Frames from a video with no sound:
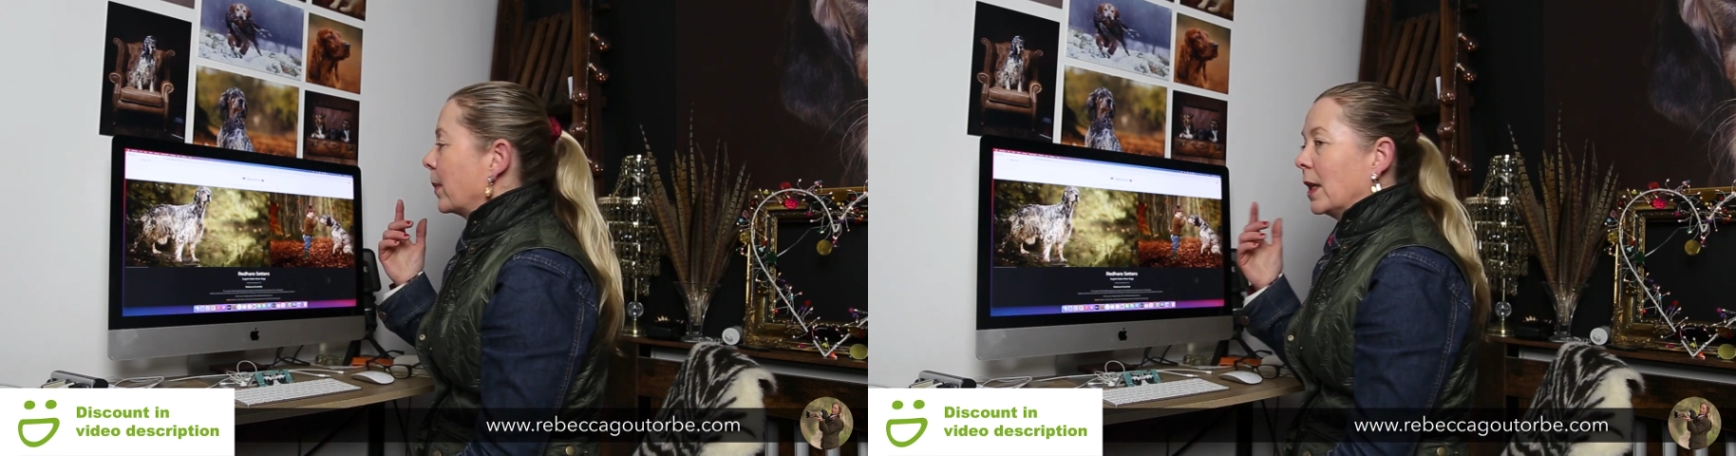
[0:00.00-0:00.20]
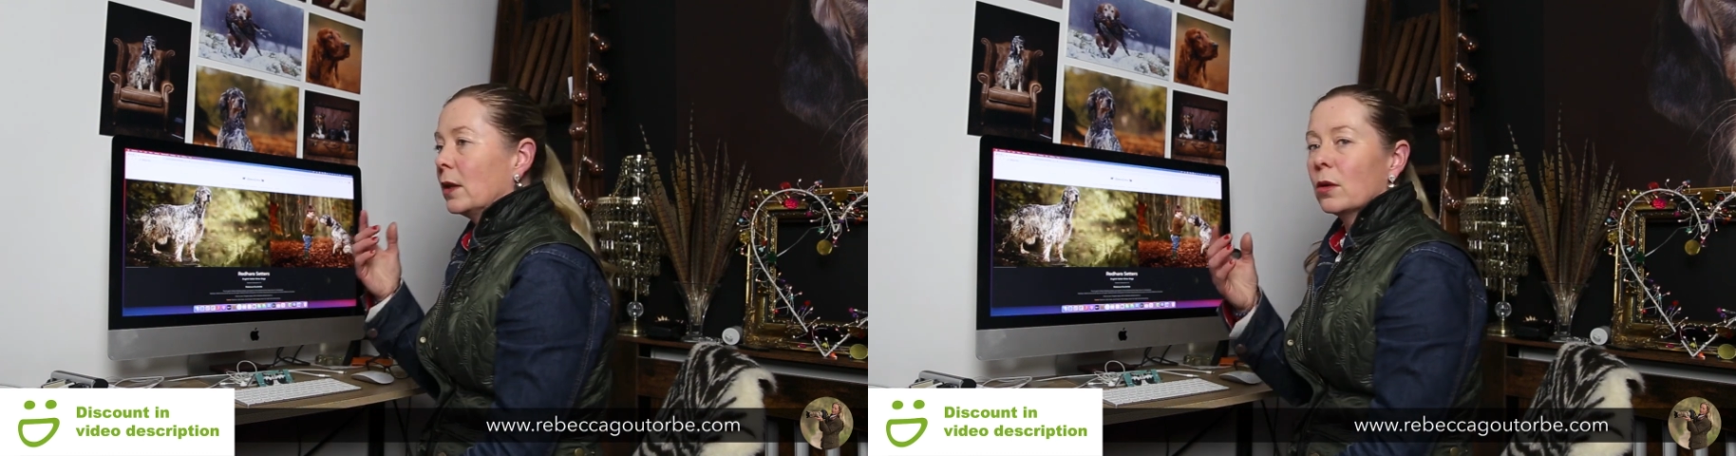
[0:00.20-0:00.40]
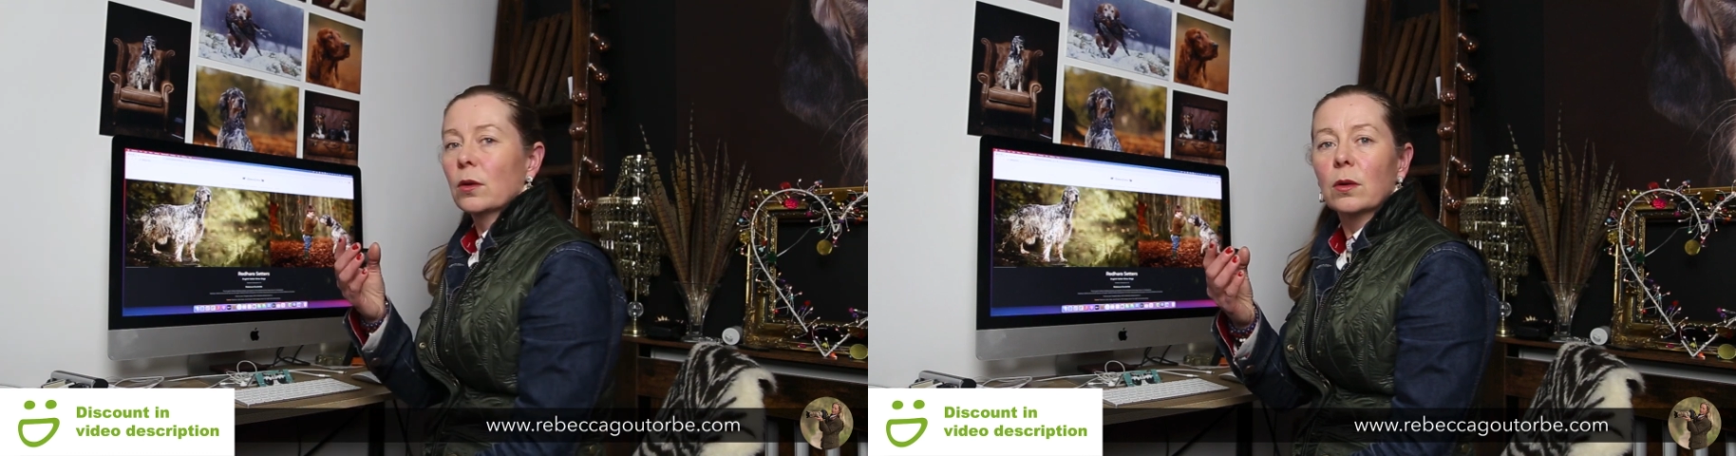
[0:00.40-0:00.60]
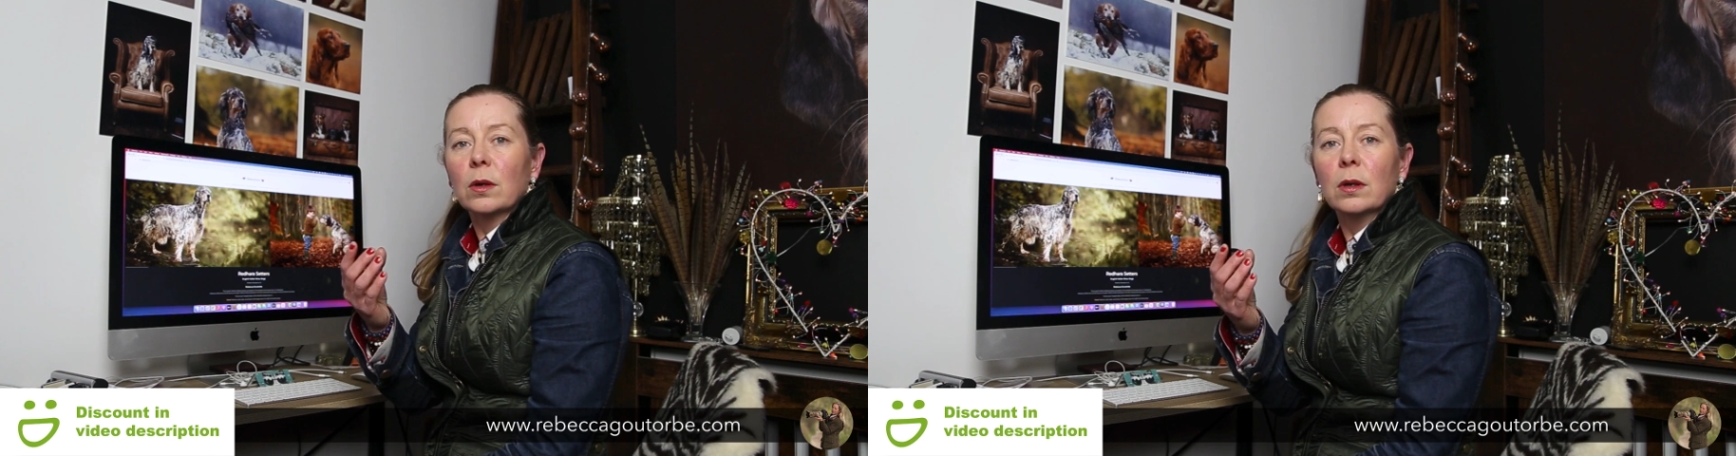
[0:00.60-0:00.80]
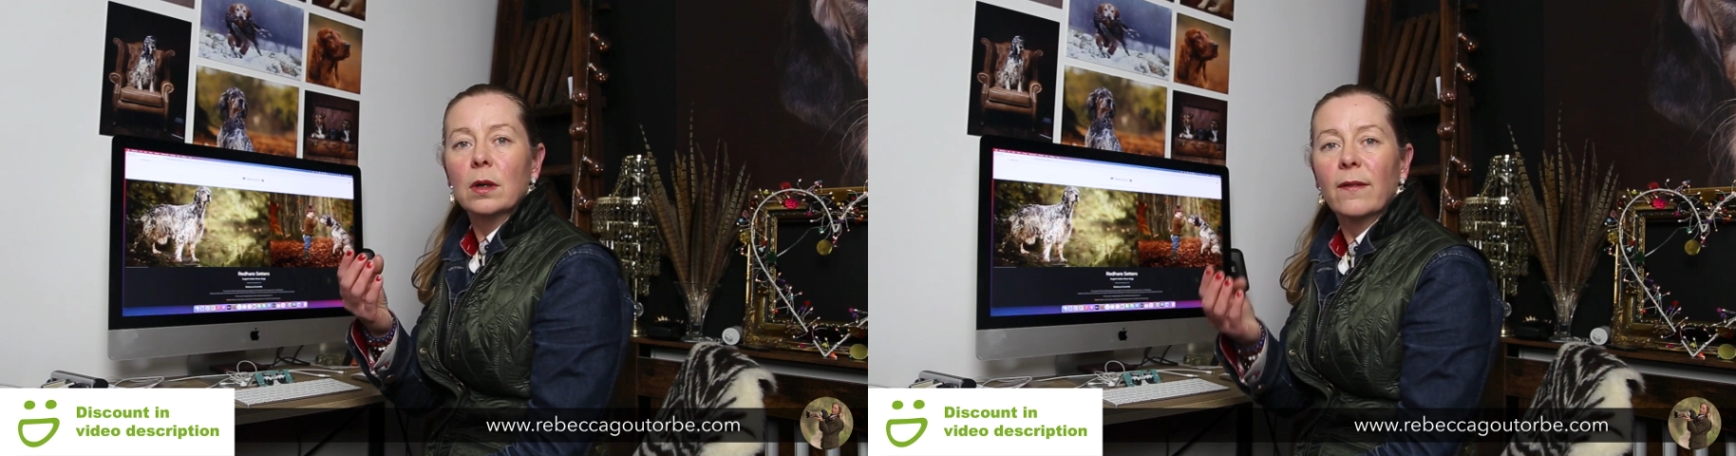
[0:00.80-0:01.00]
pin
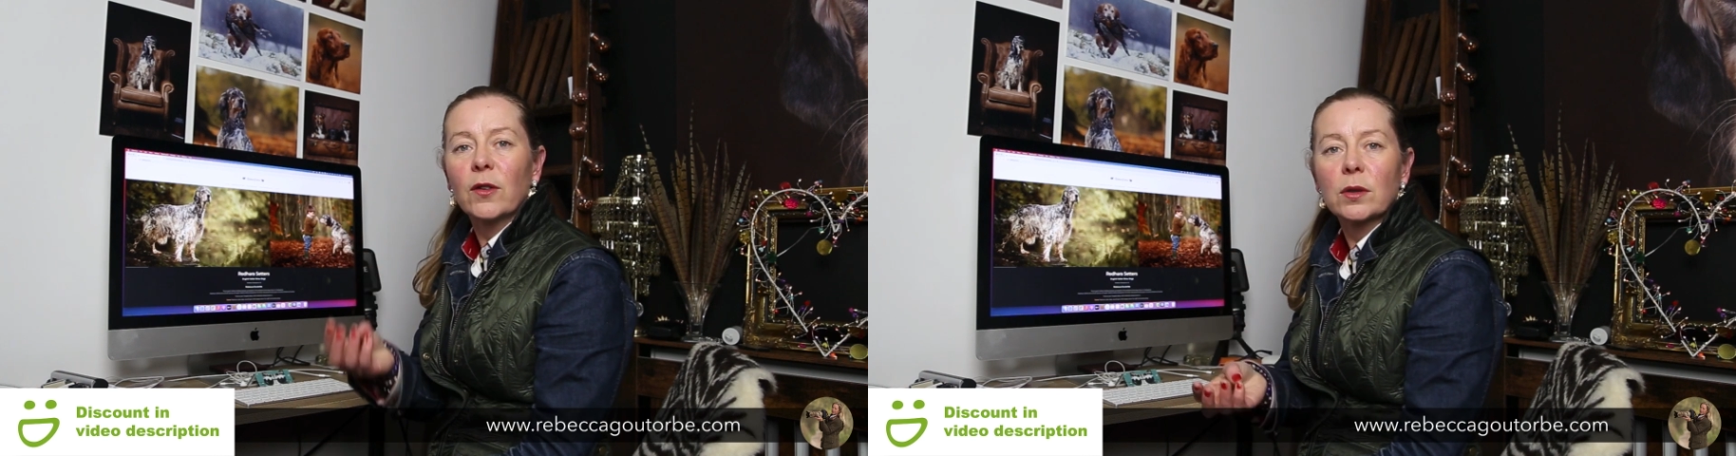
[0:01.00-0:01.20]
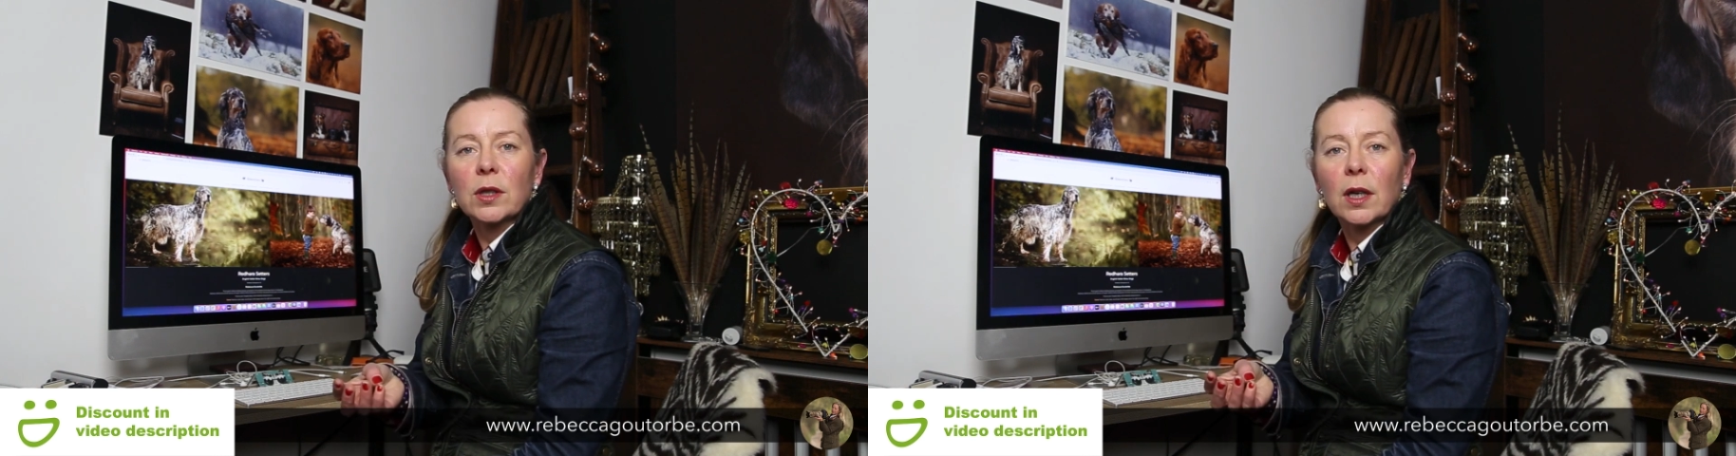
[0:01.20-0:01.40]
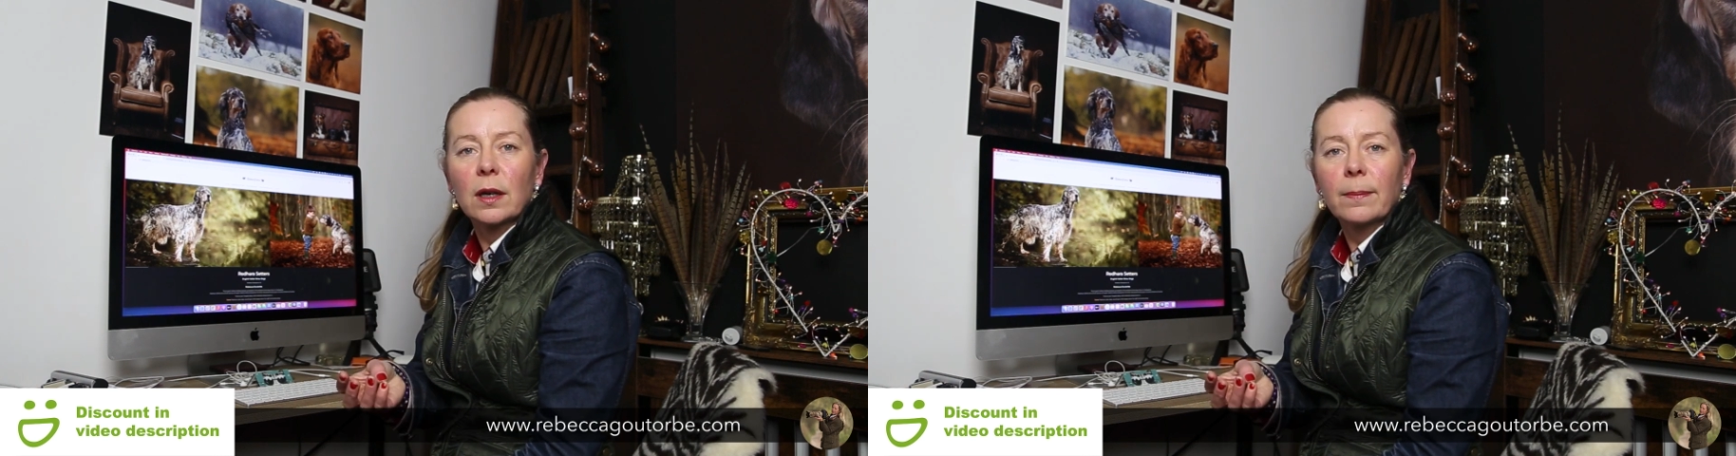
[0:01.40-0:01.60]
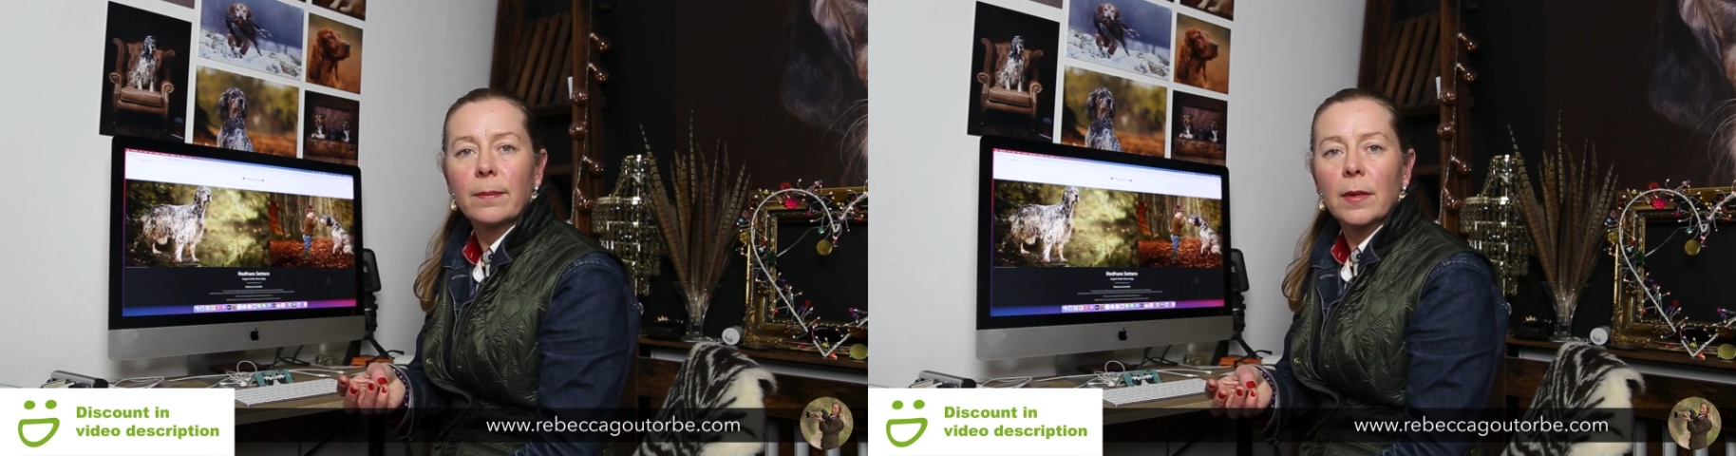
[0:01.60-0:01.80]
your footer,